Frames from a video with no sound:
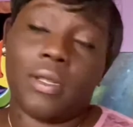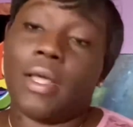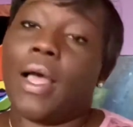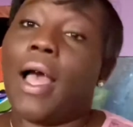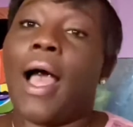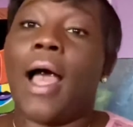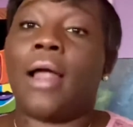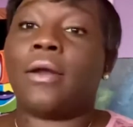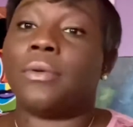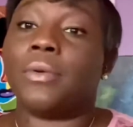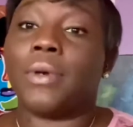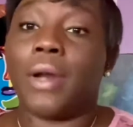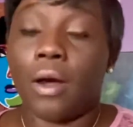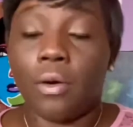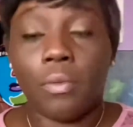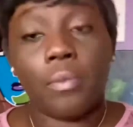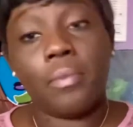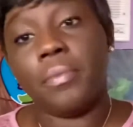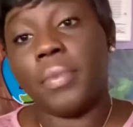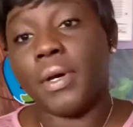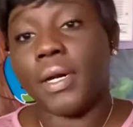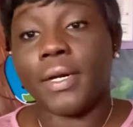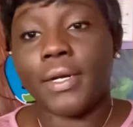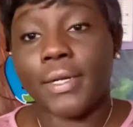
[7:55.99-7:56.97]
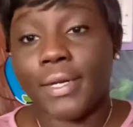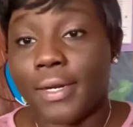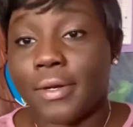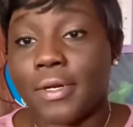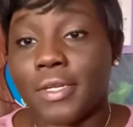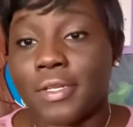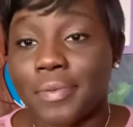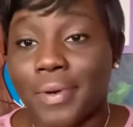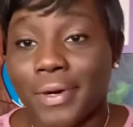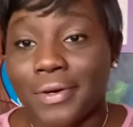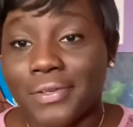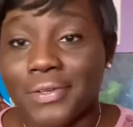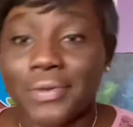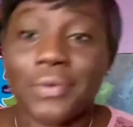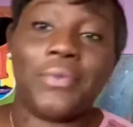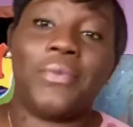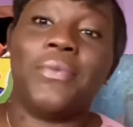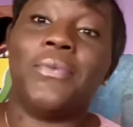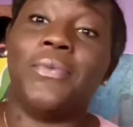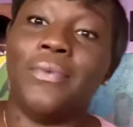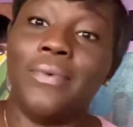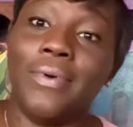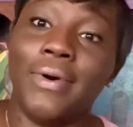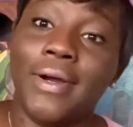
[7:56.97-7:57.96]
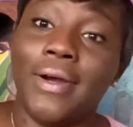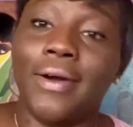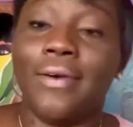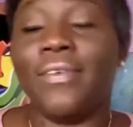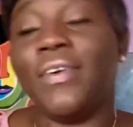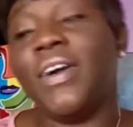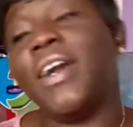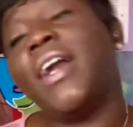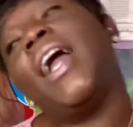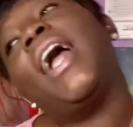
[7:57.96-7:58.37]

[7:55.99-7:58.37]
I don't know, but a dentist person, whatever.